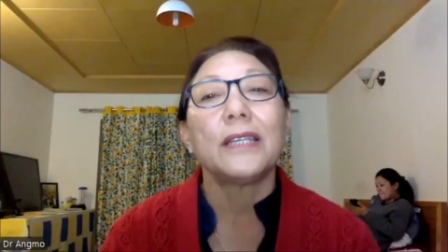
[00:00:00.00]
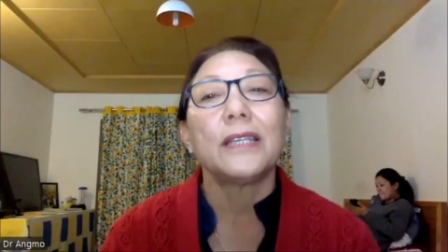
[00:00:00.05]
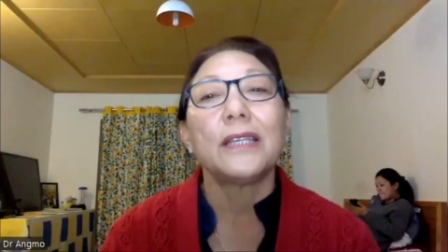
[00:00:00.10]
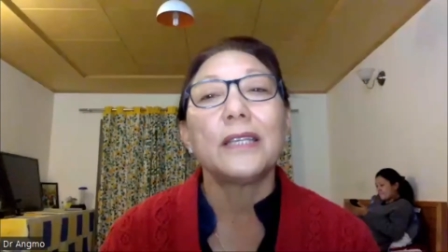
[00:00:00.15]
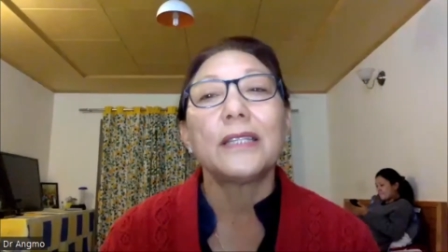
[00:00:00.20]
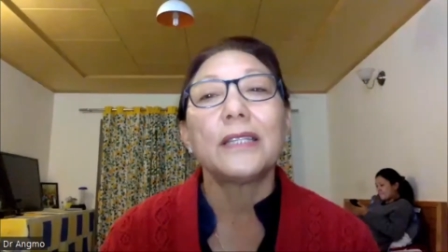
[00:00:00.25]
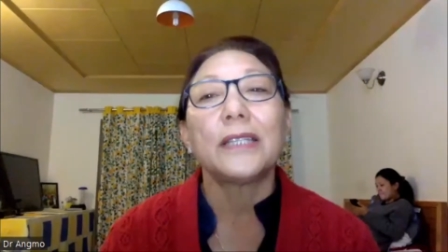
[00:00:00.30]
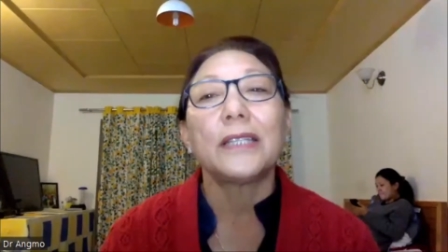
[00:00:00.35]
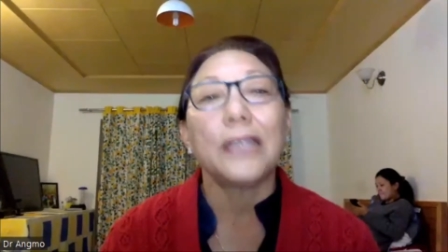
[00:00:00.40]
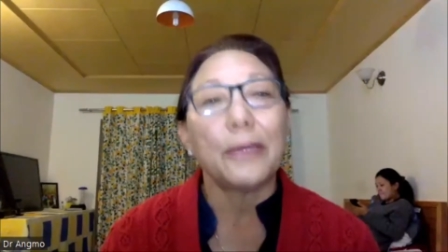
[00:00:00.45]

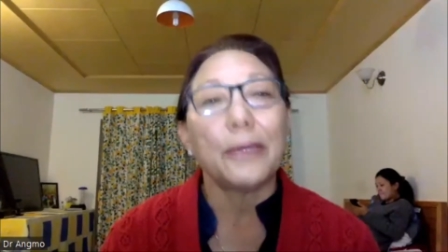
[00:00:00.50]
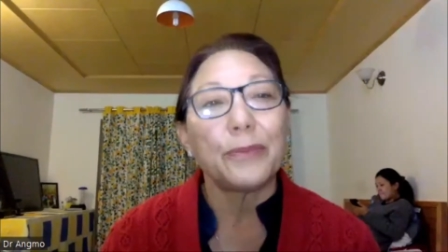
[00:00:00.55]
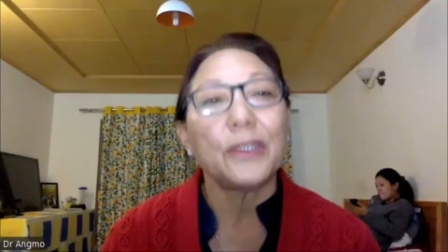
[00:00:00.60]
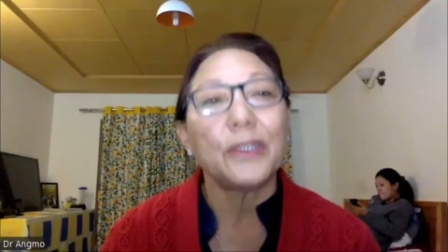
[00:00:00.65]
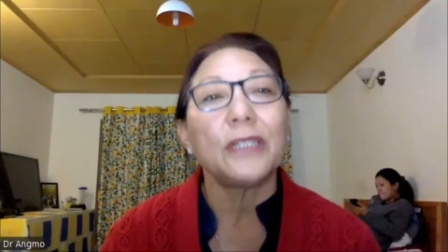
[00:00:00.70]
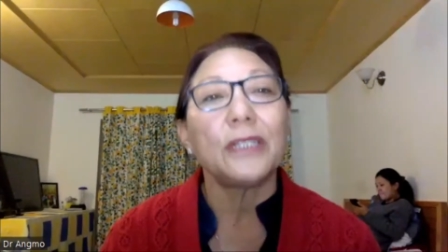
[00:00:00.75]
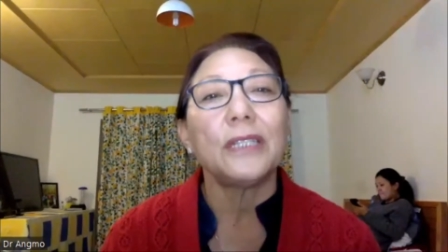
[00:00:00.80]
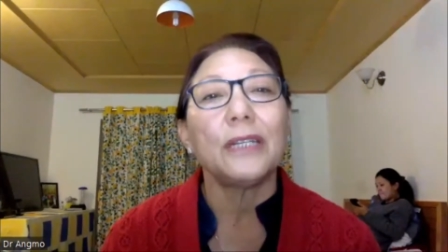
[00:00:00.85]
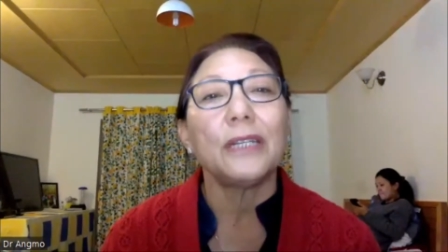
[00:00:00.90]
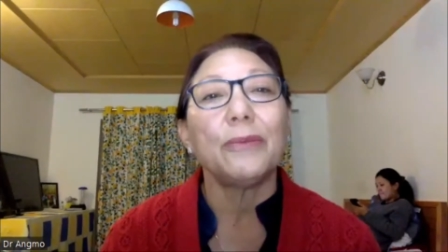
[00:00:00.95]
Just
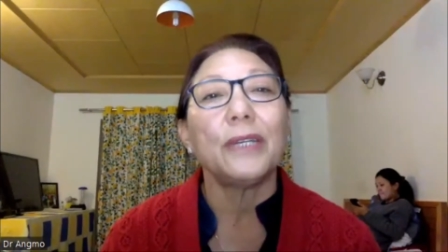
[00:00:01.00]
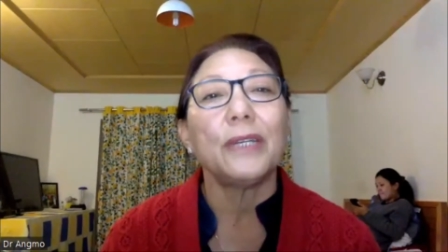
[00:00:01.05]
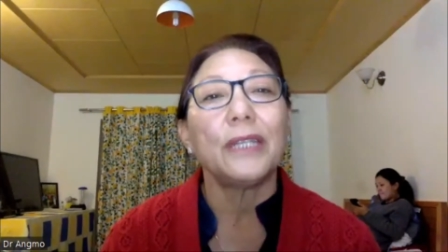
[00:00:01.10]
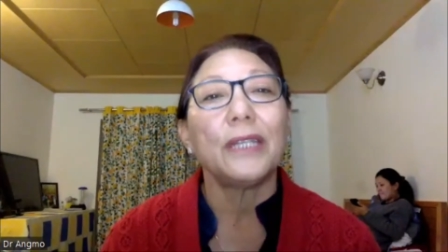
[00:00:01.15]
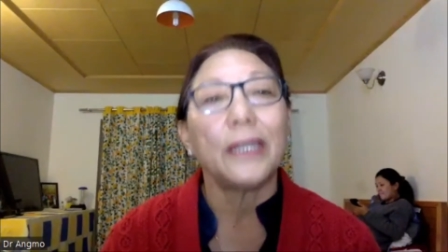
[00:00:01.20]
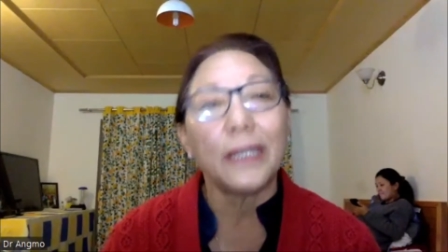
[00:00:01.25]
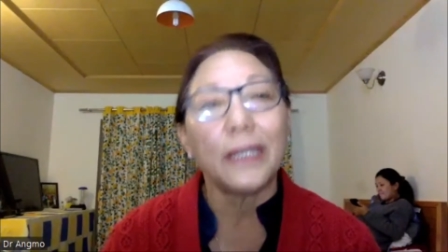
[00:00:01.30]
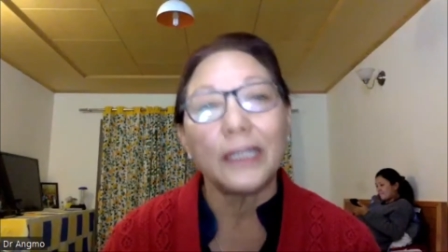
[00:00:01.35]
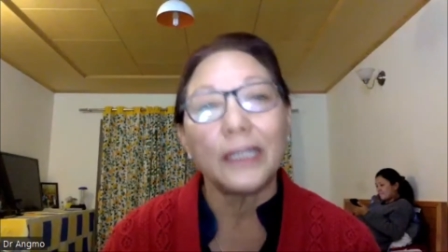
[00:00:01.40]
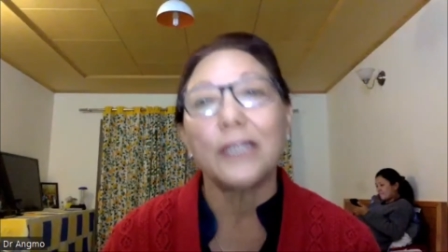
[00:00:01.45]
capture them
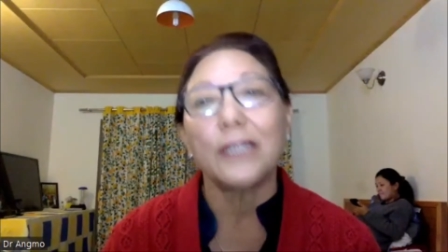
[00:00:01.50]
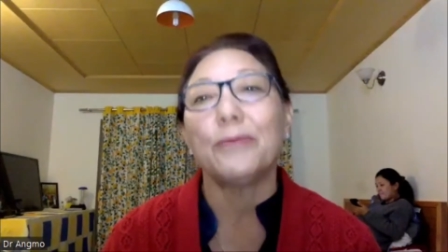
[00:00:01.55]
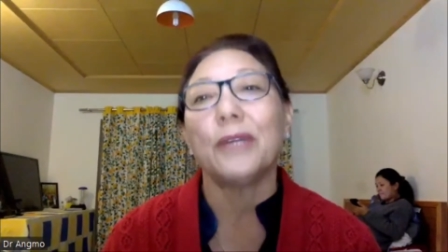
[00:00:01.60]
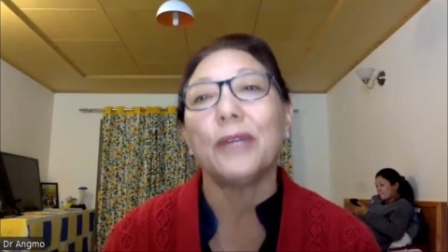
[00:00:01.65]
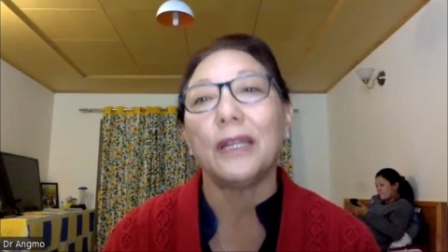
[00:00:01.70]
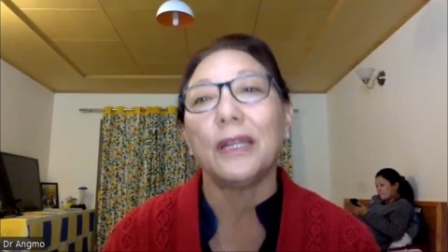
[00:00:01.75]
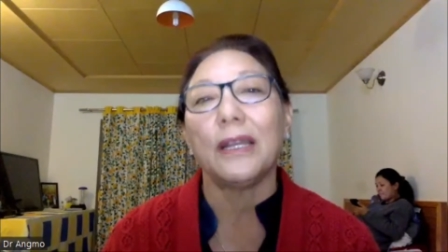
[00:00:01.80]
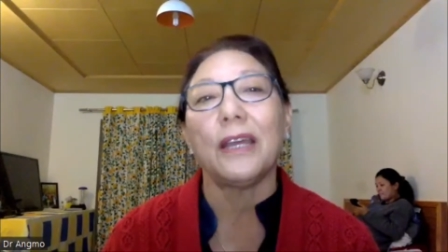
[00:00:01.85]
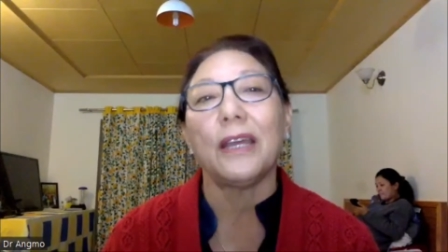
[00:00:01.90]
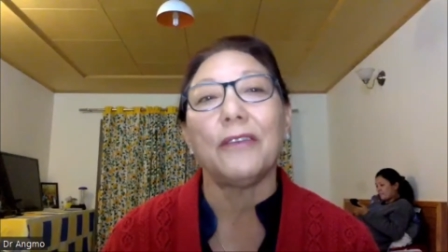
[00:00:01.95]
and get them
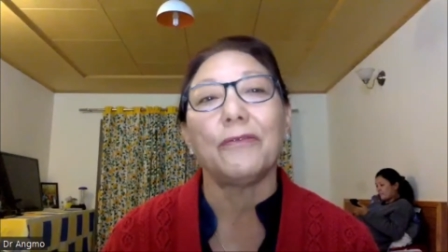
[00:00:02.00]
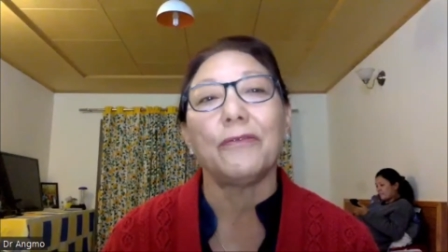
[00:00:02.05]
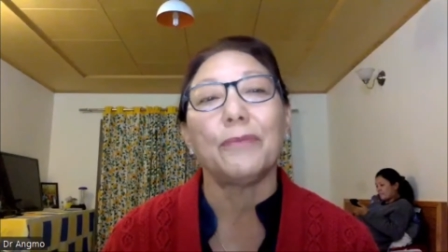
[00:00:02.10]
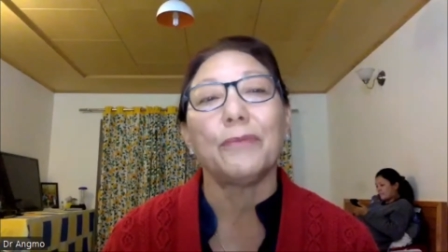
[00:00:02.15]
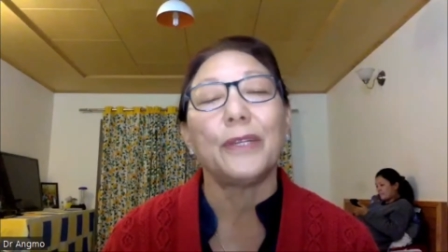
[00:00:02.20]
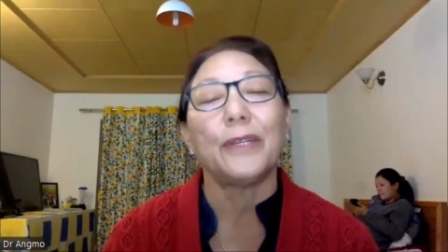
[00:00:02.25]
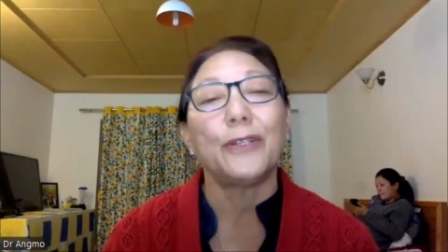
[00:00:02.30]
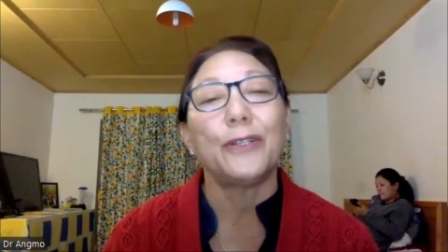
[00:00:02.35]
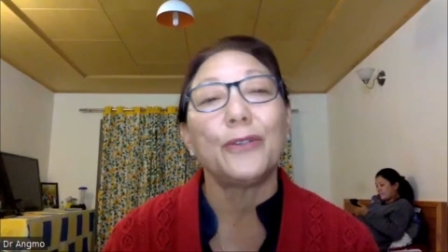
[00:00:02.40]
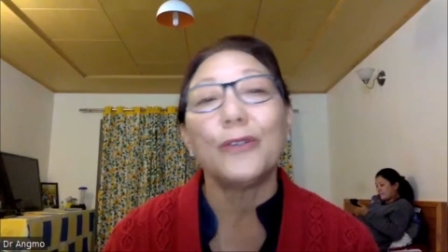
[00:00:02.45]
alive,
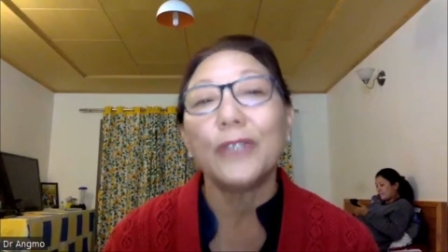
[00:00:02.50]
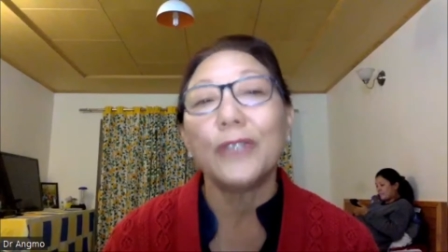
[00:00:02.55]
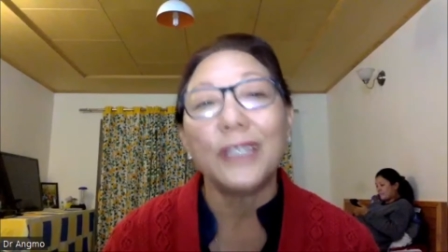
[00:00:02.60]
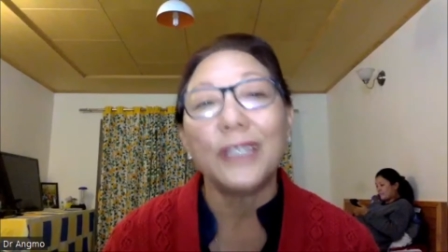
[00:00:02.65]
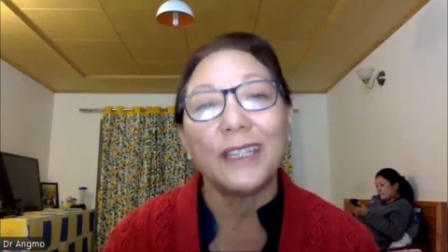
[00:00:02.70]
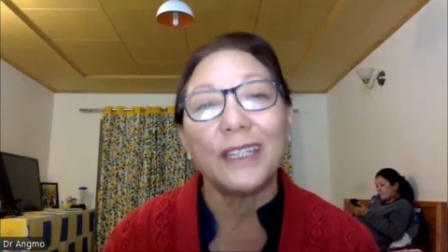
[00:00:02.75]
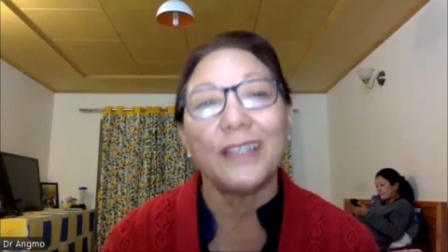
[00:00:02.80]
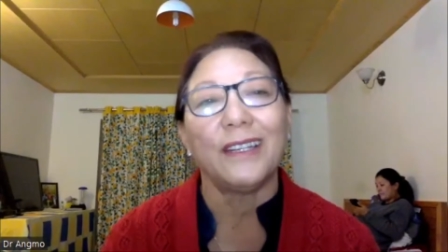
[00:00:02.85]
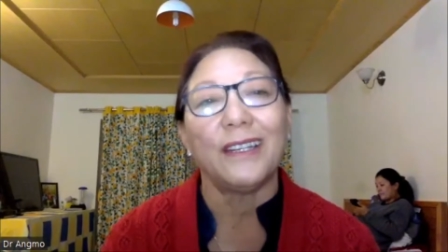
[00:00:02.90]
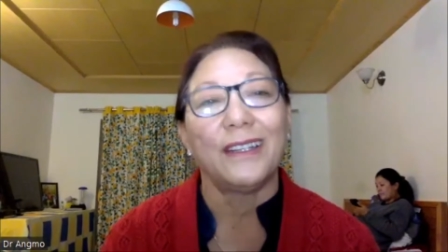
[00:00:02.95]
but
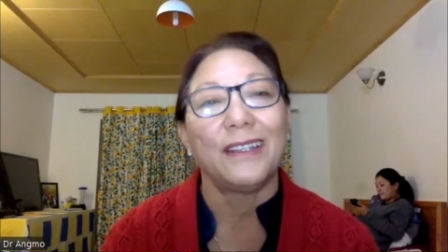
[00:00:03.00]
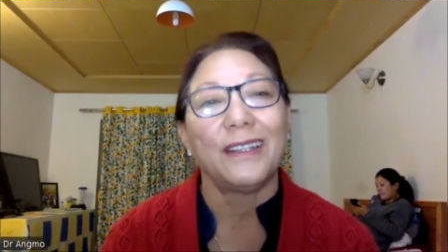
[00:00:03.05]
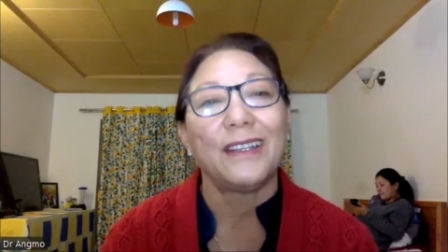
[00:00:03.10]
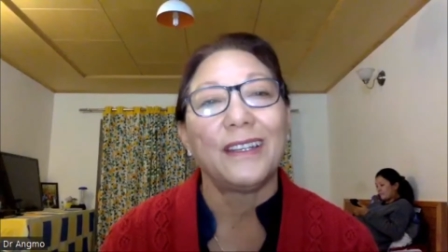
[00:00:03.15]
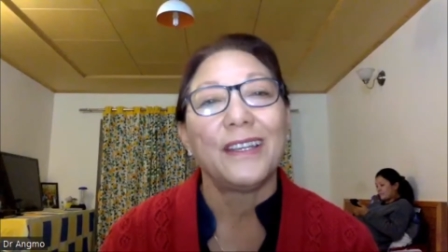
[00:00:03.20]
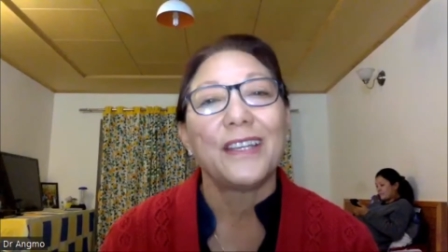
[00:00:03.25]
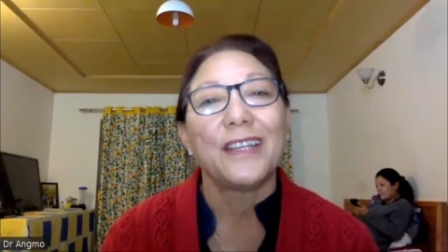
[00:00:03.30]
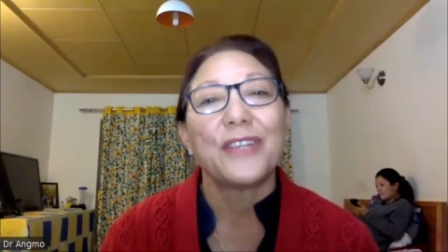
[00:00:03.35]
don't kill.